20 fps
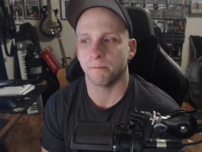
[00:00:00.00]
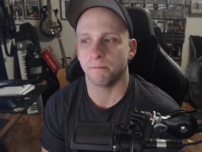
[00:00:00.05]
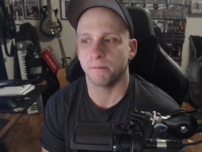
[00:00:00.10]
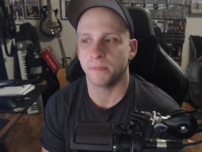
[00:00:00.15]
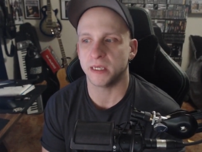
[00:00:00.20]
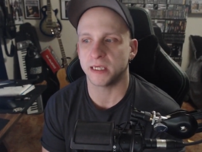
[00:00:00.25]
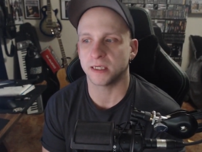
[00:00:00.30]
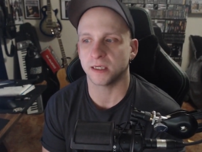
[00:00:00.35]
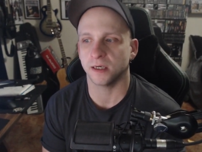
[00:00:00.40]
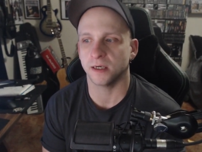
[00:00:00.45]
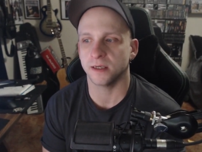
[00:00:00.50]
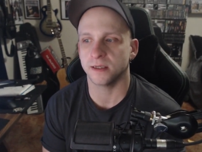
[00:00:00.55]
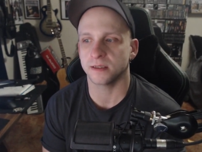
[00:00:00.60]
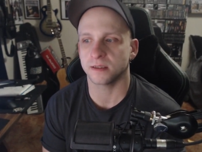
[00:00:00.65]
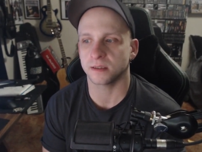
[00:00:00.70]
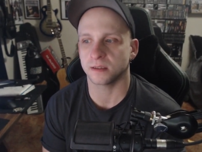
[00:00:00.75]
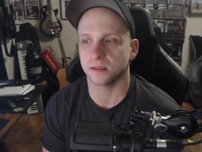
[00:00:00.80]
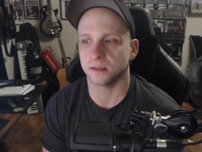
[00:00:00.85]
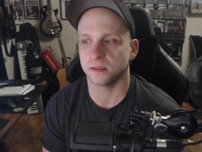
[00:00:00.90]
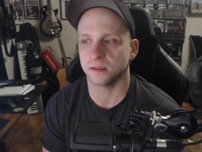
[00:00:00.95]

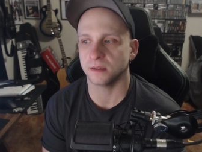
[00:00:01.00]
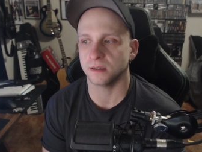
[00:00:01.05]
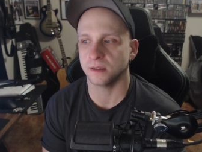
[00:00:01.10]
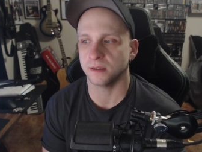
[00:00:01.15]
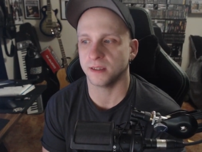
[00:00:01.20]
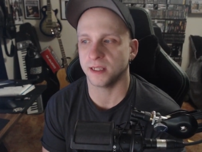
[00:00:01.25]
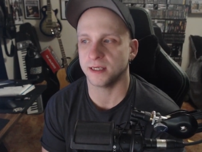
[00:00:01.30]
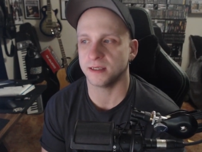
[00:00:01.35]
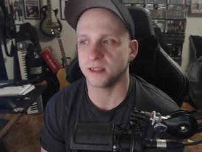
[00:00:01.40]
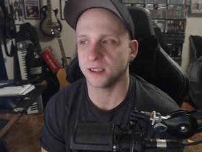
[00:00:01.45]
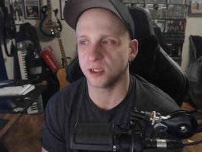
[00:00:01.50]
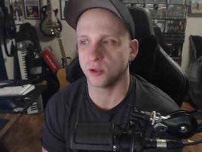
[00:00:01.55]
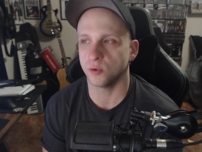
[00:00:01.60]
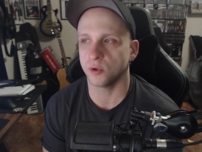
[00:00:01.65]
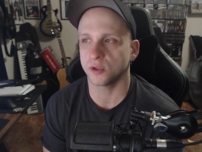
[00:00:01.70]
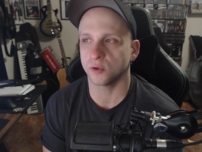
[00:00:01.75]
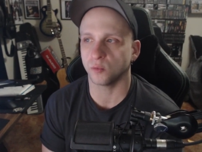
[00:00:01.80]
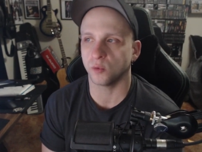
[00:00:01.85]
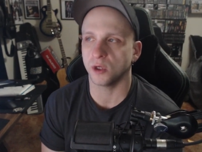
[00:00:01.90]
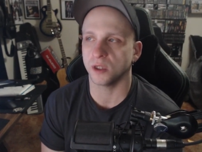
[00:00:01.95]
because they deal
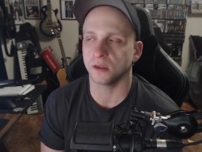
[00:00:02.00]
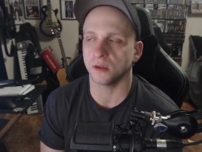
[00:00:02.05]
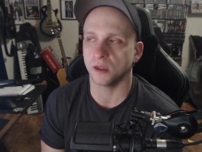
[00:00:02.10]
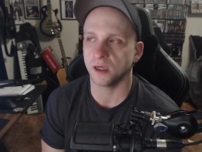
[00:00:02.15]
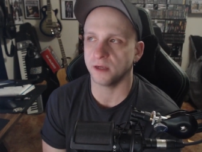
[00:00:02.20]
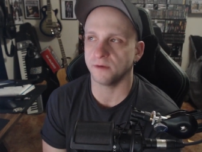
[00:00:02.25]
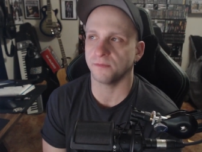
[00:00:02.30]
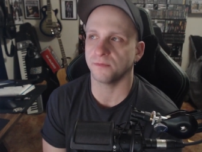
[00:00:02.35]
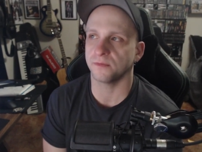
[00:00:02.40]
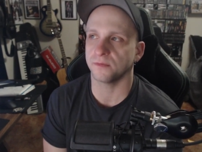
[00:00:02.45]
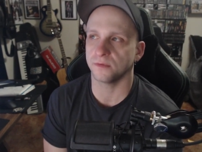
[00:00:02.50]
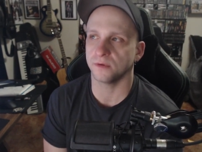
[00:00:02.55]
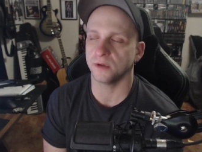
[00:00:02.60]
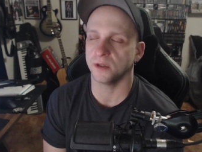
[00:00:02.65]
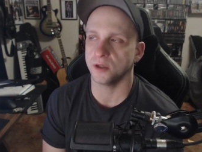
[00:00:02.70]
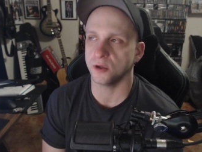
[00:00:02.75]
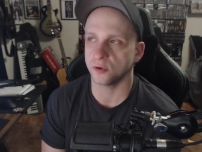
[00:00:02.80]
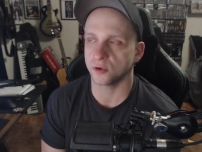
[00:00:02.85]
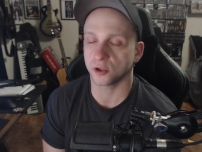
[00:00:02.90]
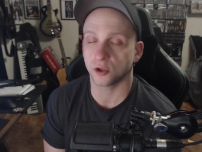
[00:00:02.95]
with what life,
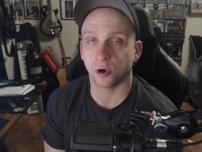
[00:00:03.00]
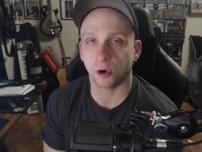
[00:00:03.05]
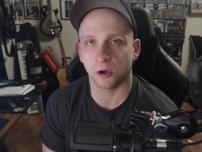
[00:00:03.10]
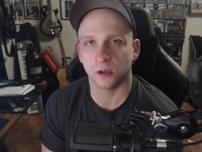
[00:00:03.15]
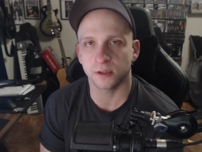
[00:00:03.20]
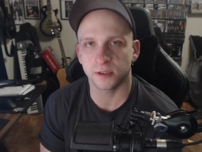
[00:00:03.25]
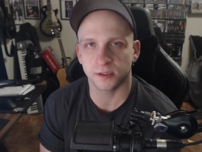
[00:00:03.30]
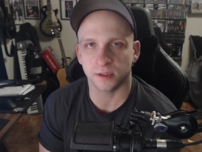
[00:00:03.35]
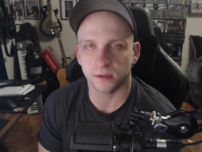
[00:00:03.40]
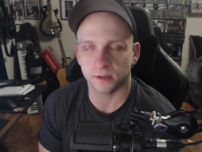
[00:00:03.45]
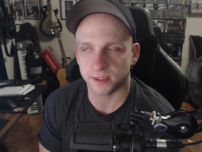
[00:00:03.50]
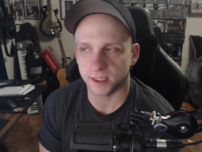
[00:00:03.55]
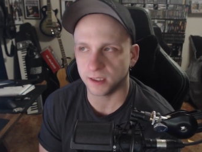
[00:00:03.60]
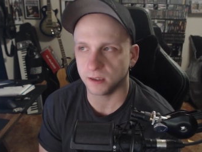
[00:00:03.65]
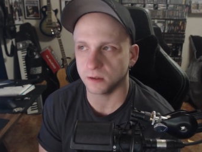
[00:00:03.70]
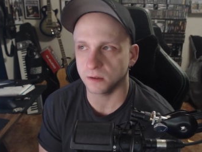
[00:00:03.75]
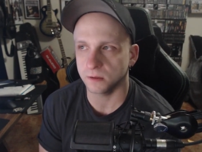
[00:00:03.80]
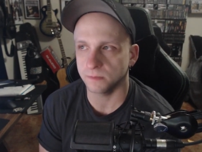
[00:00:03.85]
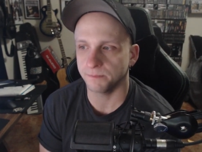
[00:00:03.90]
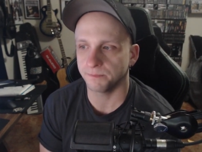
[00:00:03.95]
you know, the cards they're
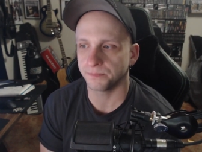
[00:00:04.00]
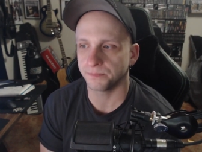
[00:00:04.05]
dealt.